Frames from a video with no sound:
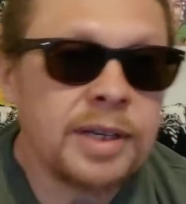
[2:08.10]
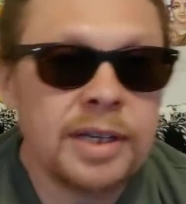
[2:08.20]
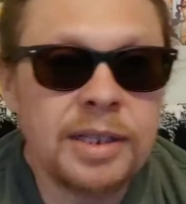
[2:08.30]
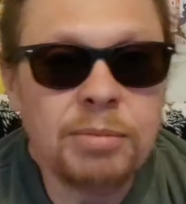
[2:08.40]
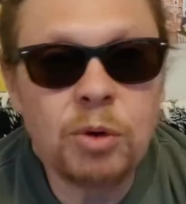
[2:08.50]

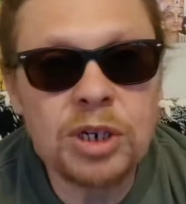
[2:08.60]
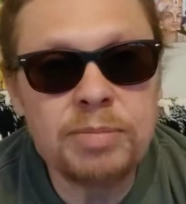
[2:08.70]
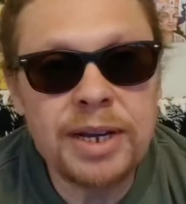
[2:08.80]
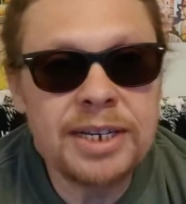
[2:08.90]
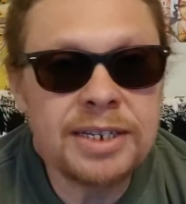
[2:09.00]
And the more
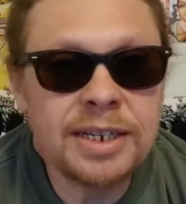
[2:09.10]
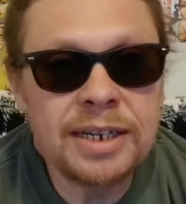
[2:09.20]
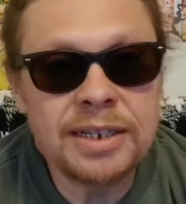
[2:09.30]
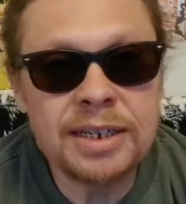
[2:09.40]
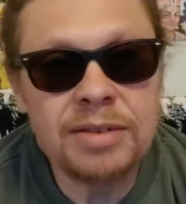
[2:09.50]
space that
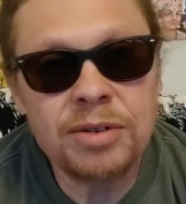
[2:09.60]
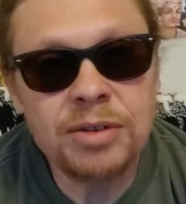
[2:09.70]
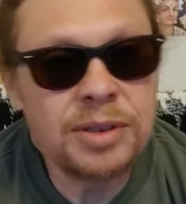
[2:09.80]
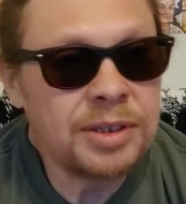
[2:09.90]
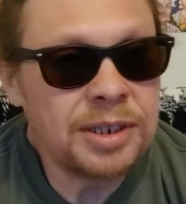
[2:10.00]
it
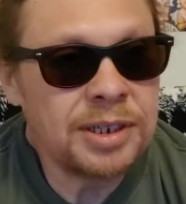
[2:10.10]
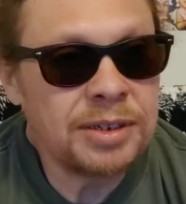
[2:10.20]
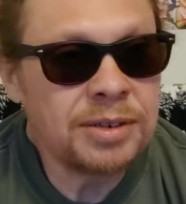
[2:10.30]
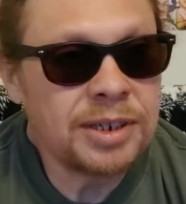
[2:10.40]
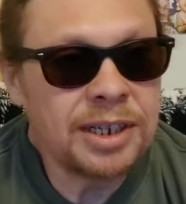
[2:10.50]
covered,
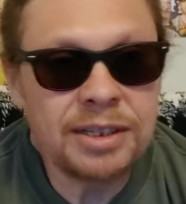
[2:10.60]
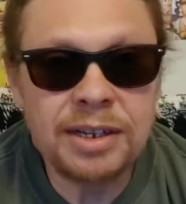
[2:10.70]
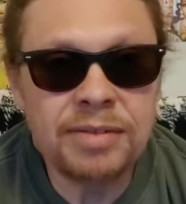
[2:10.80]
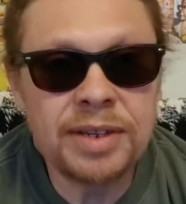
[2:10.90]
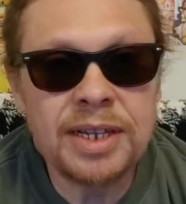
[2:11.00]
it
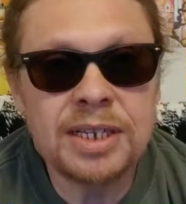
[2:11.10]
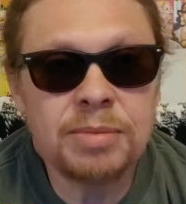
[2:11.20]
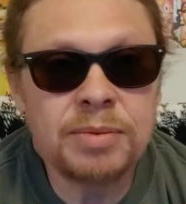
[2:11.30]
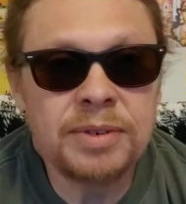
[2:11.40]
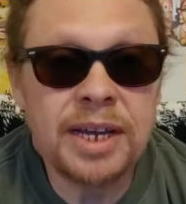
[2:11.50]
left
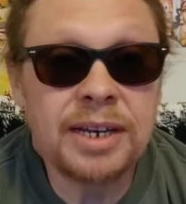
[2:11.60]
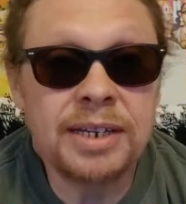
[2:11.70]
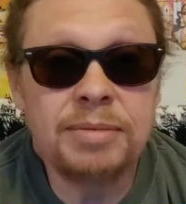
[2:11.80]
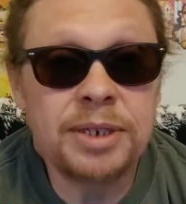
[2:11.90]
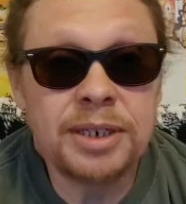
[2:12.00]
that
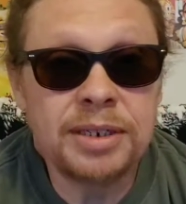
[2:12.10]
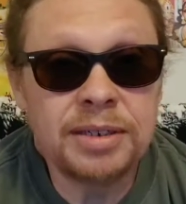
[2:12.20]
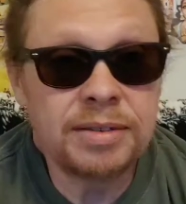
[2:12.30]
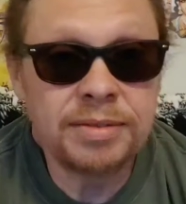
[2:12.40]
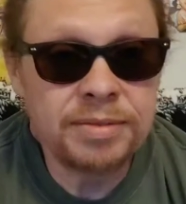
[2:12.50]

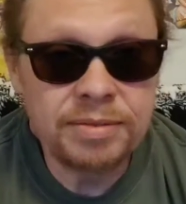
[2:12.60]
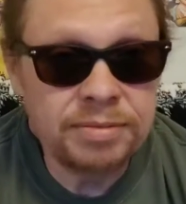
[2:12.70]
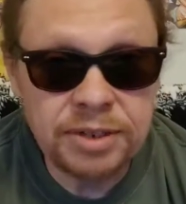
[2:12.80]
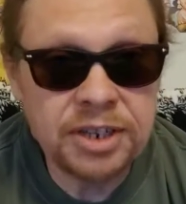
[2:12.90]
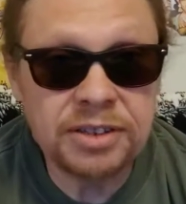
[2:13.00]
emptiness,
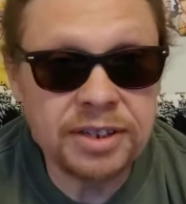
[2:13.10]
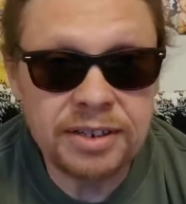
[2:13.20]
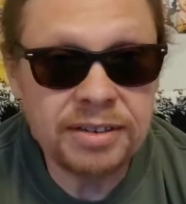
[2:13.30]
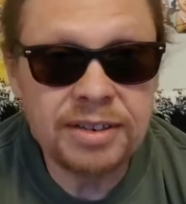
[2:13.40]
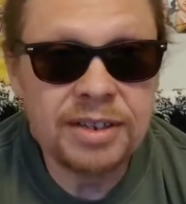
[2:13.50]

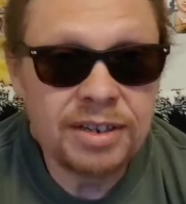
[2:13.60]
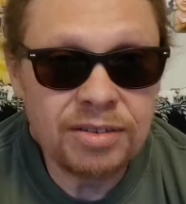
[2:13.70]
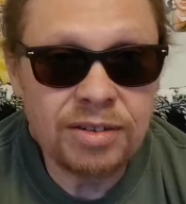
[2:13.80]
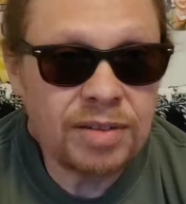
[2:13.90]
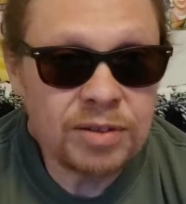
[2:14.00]
nothing,
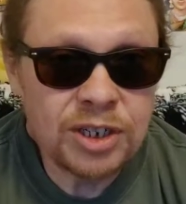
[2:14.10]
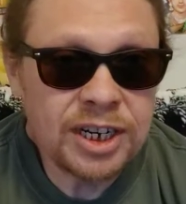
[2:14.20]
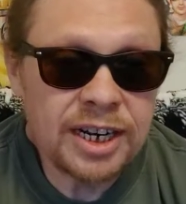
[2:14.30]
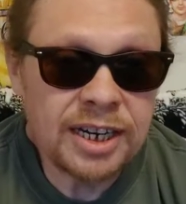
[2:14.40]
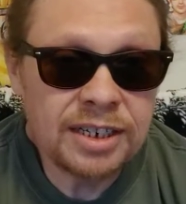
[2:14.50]
forever
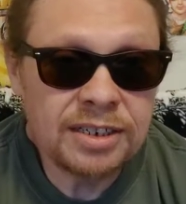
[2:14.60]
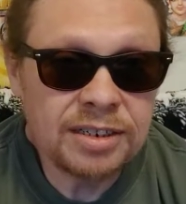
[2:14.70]
changed.